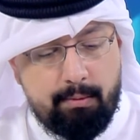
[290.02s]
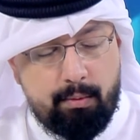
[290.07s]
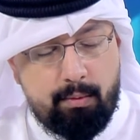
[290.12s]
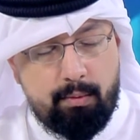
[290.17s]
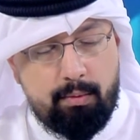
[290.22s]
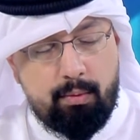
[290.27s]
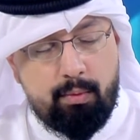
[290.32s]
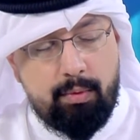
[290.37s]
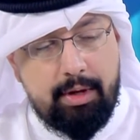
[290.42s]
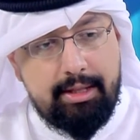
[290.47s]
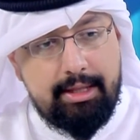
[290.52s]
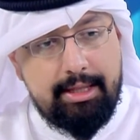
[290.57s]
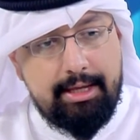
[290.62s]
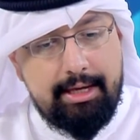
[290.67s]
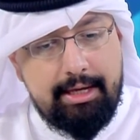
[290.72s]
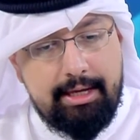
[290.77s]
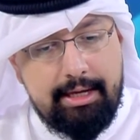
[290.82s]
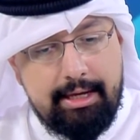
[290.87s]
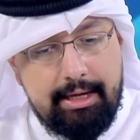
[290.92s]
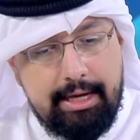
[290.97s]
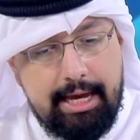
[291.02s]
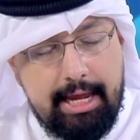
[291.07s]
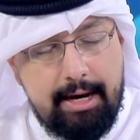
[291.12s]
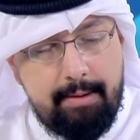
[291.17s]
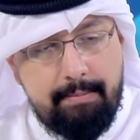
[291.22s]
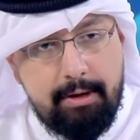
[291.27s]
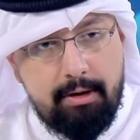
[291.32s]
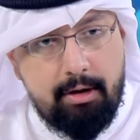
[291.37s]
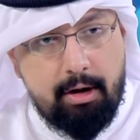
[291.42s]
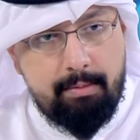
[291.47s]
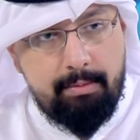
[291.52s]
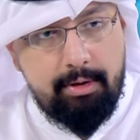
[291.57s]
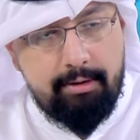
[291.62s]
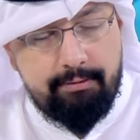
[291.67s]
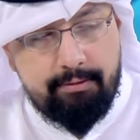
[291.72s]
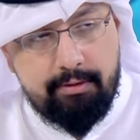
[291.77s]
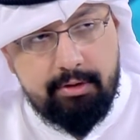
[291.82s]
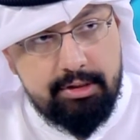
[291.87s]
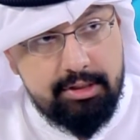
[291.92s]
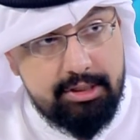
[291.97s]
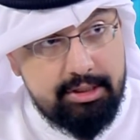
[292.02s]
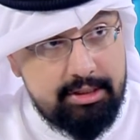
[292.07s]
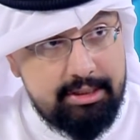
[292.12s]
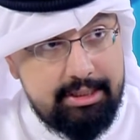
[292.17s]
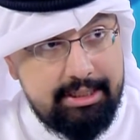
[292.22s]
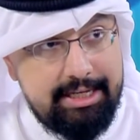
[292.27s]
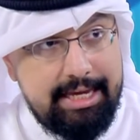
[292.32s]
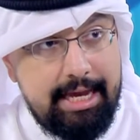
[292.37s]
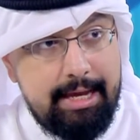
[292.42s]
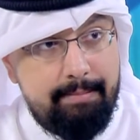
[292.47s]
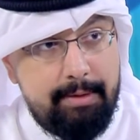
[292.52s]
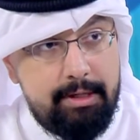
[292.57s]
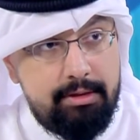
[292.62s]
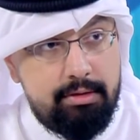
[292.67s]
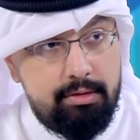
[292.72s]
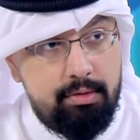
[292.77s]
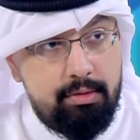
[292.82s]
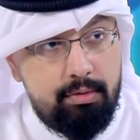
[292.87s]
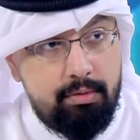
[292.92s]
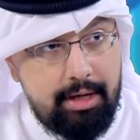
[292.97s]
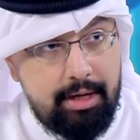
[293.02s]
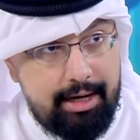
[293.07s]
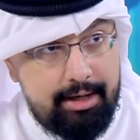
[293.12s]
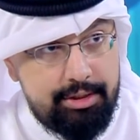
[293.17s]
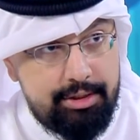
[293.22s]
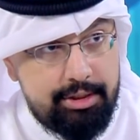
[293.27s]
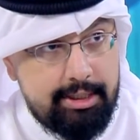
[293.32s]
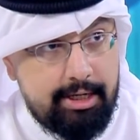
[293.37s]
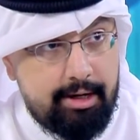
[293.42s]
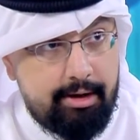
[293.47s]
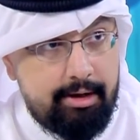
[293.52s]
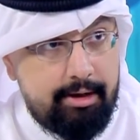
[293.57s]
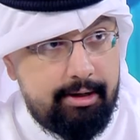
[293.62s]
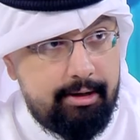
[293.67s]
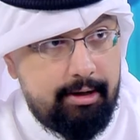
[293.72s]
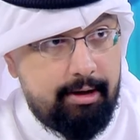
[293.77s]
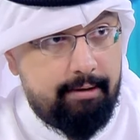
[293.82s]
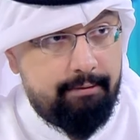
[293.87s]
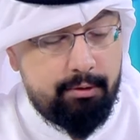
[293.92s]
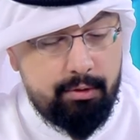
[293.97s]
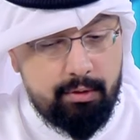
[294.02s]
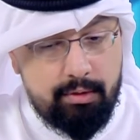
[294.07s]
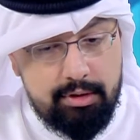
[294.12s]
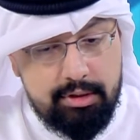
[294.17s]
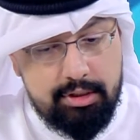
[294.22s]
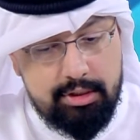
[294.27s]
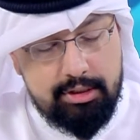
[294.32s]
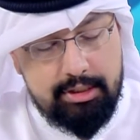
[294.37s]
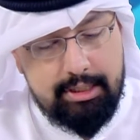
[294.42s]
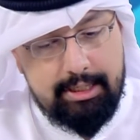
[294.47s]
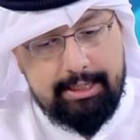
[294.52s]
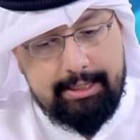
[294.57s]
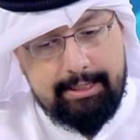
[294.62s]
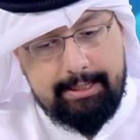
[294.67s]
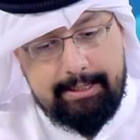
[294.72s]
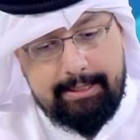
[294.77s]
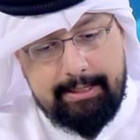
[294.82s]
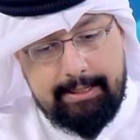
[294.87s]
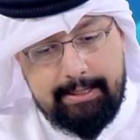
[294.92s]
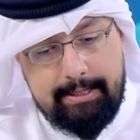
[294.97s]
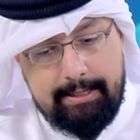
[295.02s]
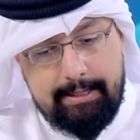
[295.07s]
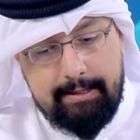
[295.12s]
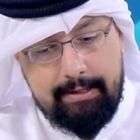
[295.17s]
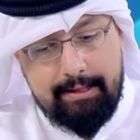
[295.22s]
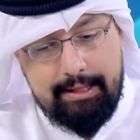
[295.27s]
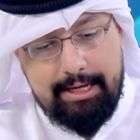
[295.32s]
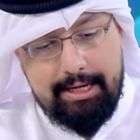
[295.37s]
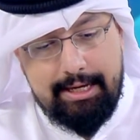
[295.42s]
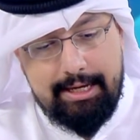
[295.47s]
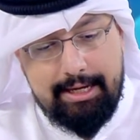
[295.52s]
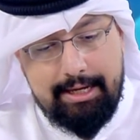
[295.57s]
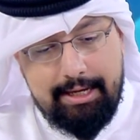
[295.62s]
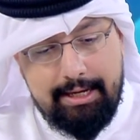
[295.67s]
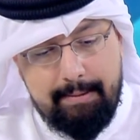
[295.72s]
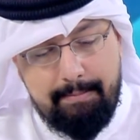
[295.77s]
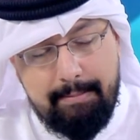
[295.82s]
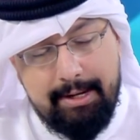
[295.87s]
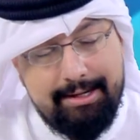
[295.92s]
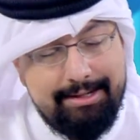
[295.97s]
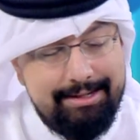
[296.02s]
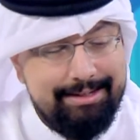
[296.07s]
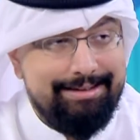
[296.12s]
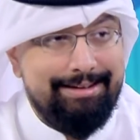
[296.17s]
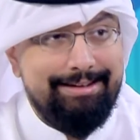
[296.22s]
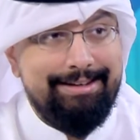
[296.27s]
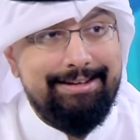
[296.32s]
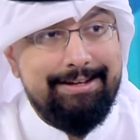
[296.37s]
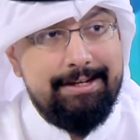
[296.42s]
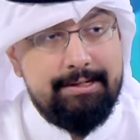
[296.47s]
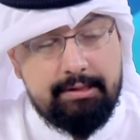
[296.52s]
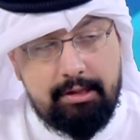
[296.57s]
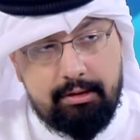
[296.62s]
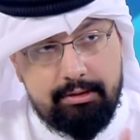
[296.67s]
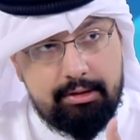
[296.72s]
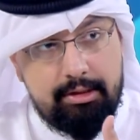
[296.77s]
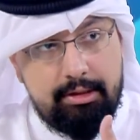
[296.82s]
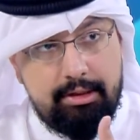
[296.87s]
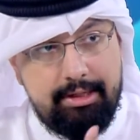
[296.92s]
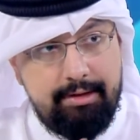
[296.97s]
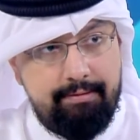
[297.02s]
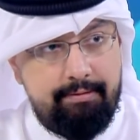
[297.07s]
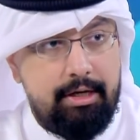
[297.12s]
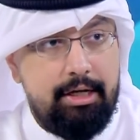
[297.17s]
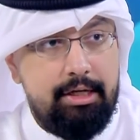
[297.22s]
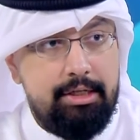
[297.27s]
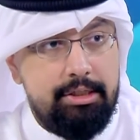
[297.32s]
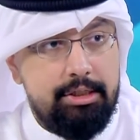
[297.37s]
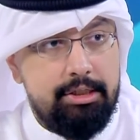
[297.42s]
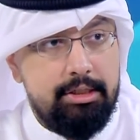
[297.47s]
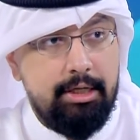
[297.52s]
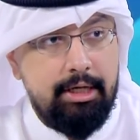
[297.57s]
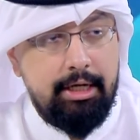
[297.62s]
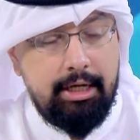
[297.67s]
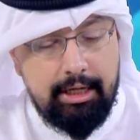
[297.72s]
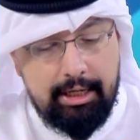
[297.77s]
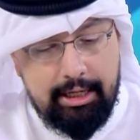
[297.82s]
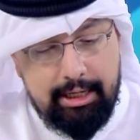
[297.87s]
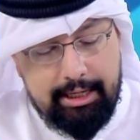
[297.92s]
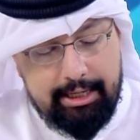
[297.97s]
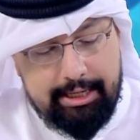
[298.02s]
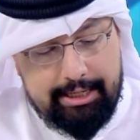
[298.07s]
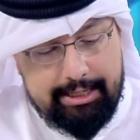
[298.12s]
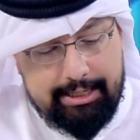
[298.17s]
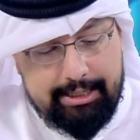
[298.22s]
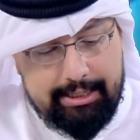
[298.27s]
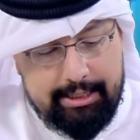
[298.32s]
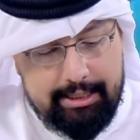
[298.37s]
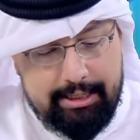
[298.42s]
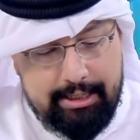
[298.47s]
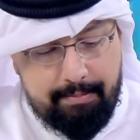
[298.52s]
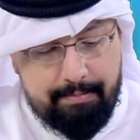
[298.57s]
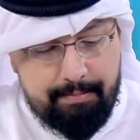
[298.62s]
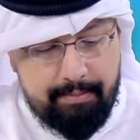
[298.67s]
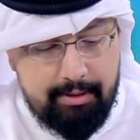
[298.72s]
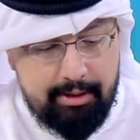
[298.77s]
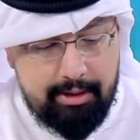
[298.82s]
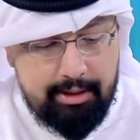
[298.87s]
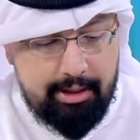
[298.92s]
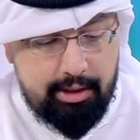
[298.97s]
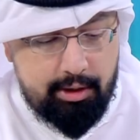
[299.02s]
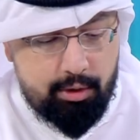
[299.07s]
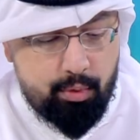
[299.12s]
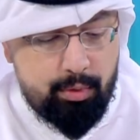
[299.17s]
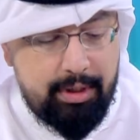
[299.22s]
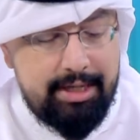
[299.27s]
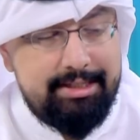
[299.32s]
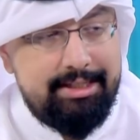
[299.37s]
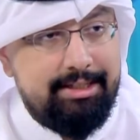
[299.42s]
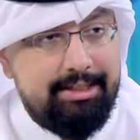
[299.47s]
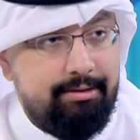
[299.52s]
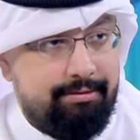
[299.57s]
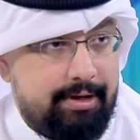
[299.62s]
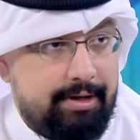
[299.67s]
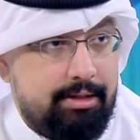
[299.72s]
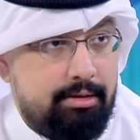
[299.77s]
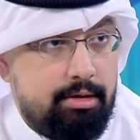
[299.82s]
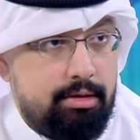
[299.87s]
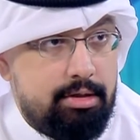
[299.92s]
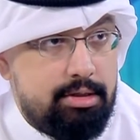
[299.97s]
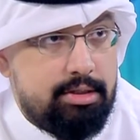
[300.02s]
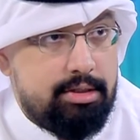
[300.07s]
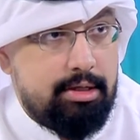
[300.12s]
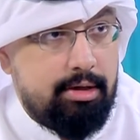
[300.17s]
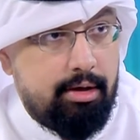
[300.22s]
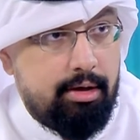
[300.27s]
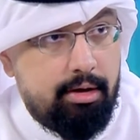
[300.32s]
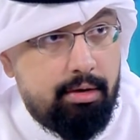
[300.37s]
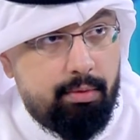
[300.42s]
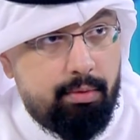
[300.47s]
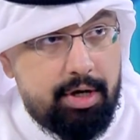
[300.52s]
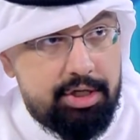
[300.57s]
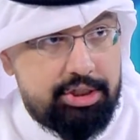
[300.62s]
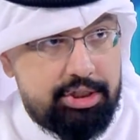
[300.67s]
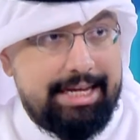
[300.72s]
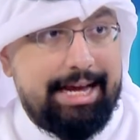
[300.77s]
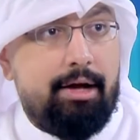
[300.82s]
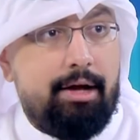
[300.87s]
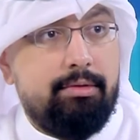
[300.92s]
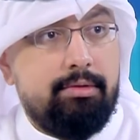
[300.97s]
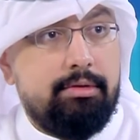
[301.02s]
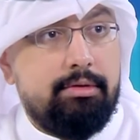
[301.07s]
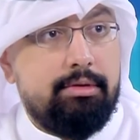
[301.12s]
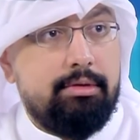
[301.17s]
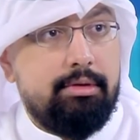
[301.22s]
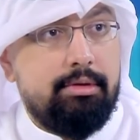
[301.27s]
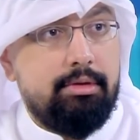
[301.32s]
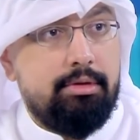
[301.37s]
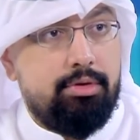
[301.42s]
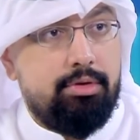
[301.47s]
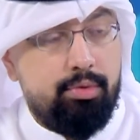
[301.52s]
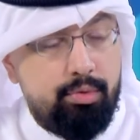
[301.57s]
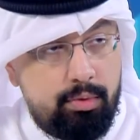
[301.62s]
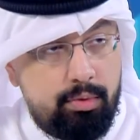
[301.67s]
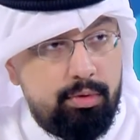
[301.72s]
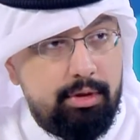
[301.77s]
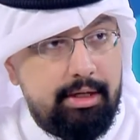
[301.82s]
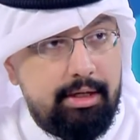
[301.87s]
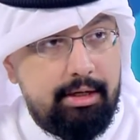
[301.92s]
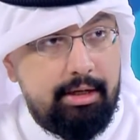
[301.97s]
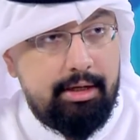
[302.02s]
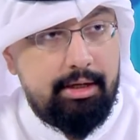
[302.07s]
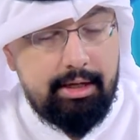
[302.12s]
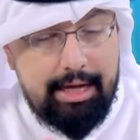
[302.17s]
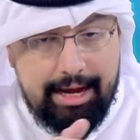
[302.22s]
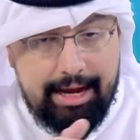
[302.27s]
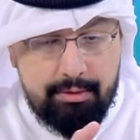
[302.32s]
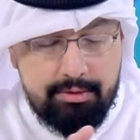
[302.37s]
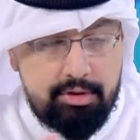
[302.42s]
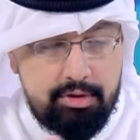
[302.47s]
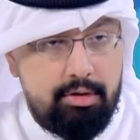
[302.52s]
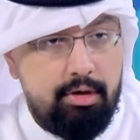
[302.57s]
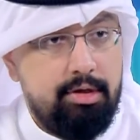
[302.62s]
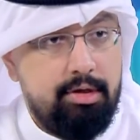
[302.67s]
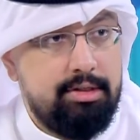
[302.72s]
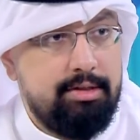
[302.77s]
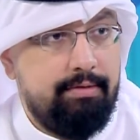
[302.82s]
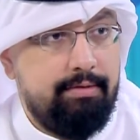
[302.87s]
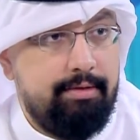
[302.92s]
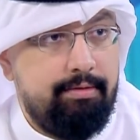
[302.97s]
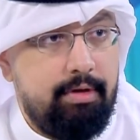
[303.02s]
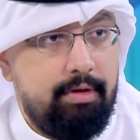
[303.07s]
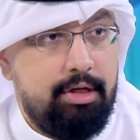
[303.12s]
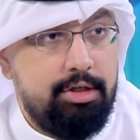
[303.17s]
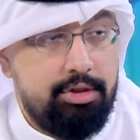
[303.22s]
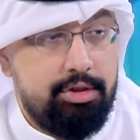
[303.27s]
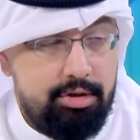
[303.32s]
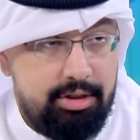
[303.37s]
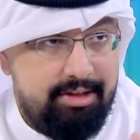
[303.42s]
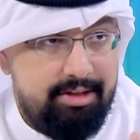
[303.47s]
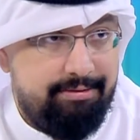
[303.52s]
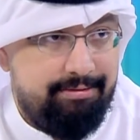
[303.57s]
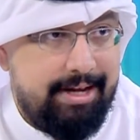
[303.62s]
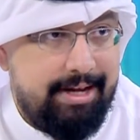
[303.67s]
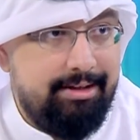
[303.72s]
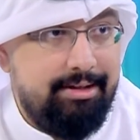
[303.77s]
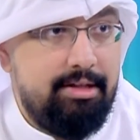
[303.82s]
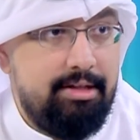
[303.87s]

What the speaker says: When the enemy army first came into Al-Jahra, of course, they immediately assaulted the village. The Kuwaiti defenders rushed out to the outskirts of the village to defend the